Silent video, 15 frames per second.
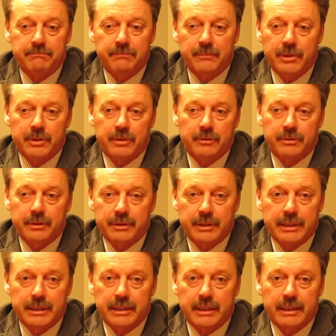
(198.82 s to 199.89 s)
they're
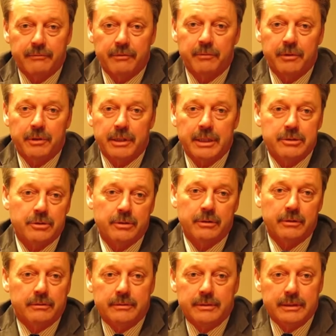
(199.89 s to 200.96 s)
getting it everywhere they
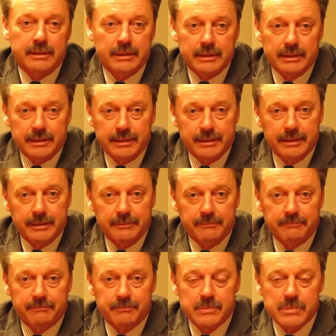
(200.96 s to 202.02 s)
turn.
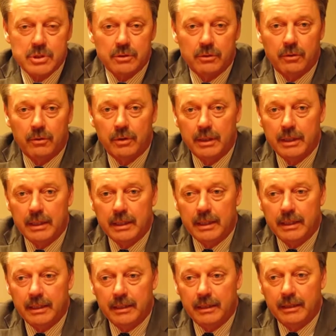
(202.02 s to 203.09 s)
So
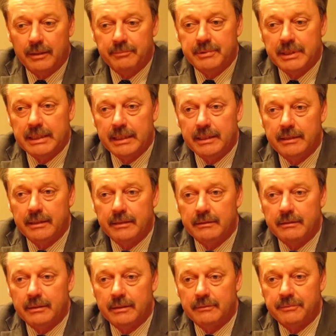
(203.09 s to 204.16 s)
up to date
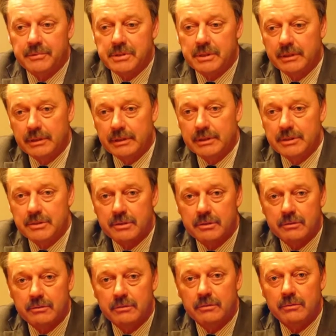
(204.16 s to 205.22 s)
on facilities
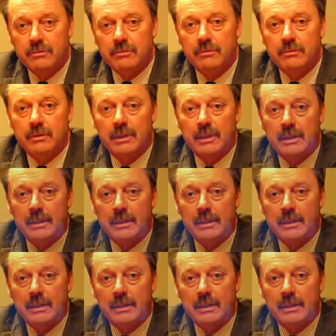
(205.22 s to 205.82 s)
too.